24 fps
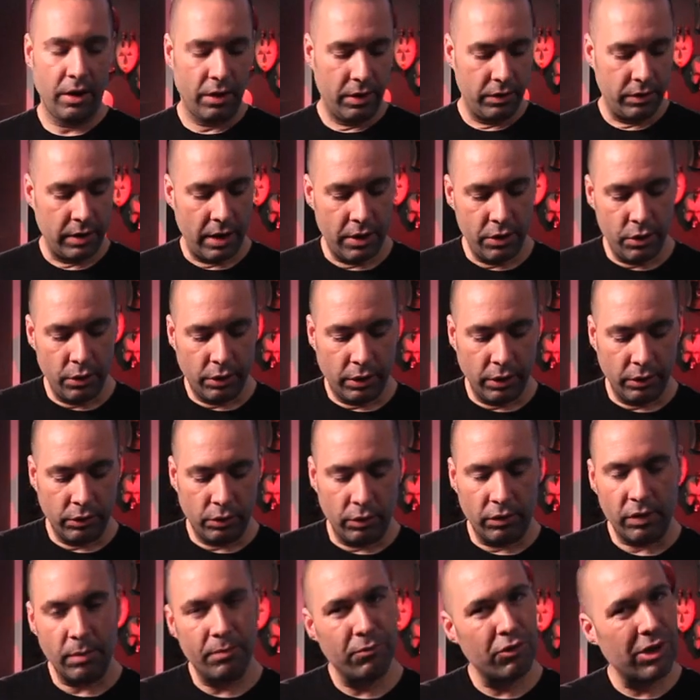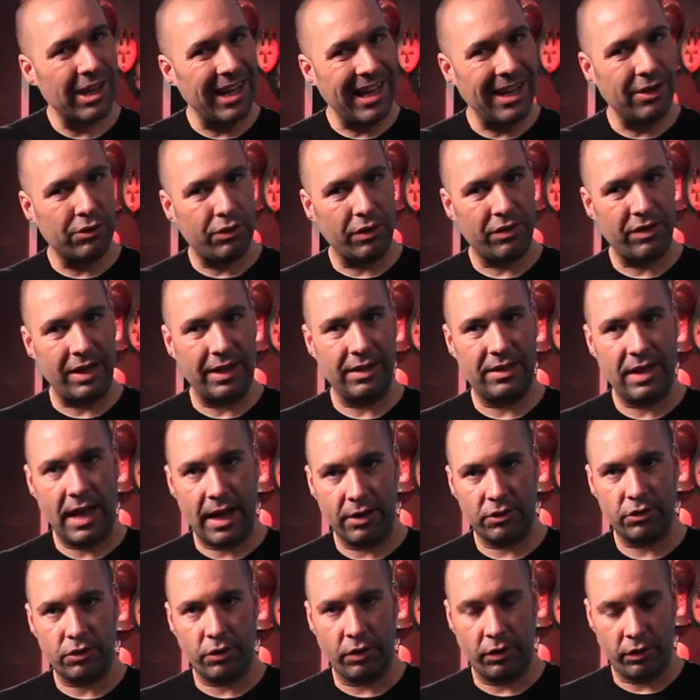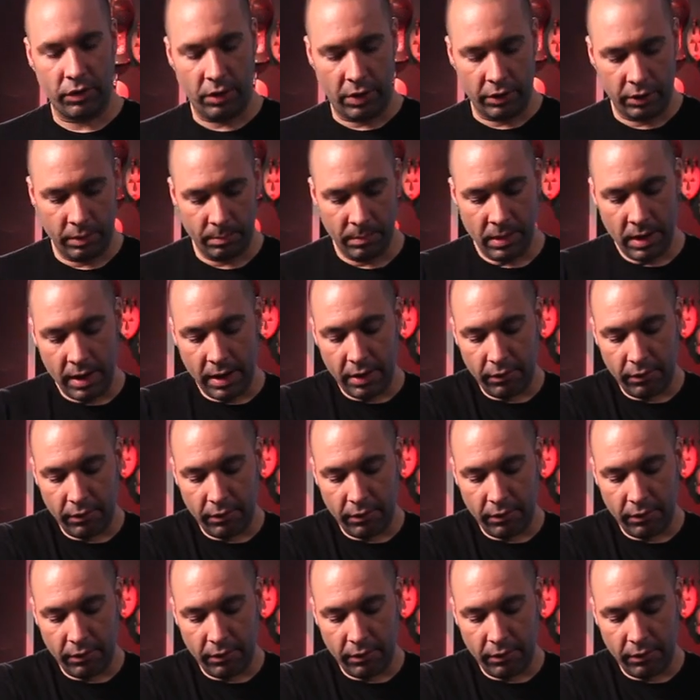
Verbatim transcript: that you can do some really interesting textures on them.